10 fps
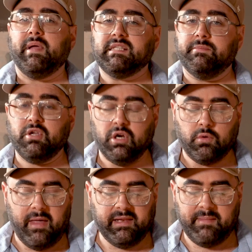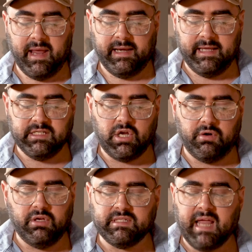got some good quality mayonnaise. Don't
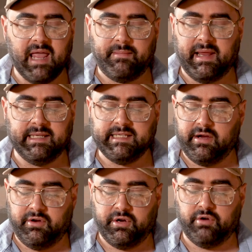use diet mayonnaise here, you're